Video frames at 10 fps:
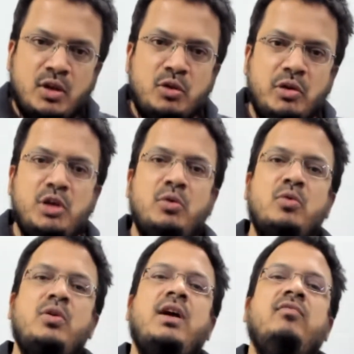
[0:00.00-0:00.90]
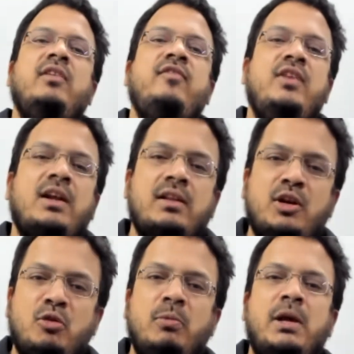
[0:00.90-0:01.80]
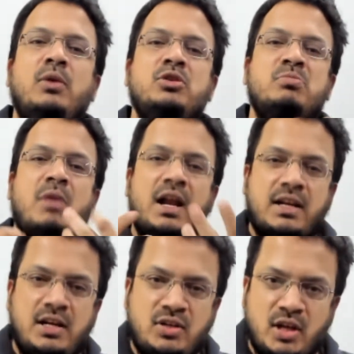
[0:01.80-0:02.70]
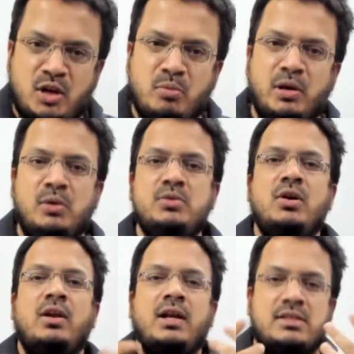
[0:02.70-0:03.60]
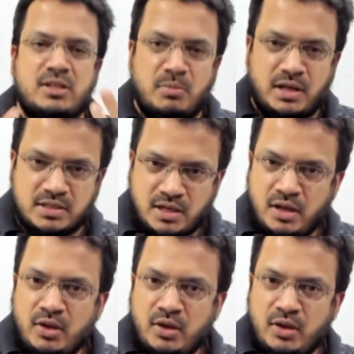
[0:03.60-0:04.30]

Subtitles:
when you don't have that fear that you may lose market share, you may lose your customers,